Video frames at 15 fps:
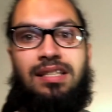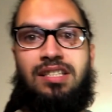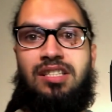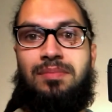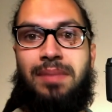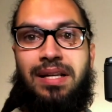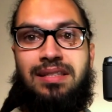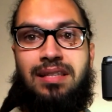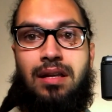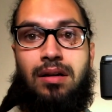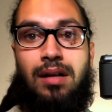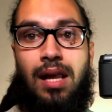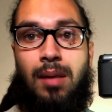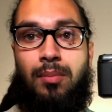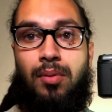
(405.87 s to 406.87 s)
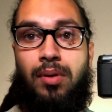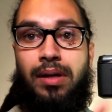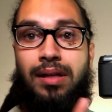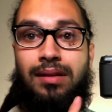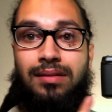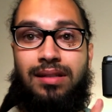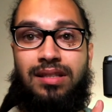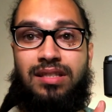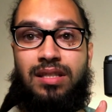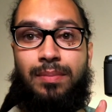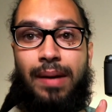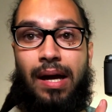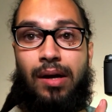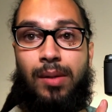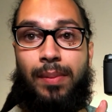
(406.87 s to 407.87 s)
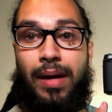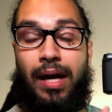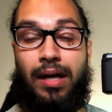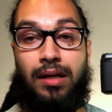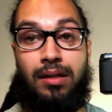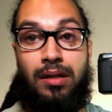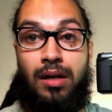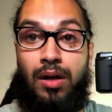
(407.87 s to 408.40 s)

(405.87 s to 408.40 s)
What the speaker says: This is my center line point. This is the battery pack.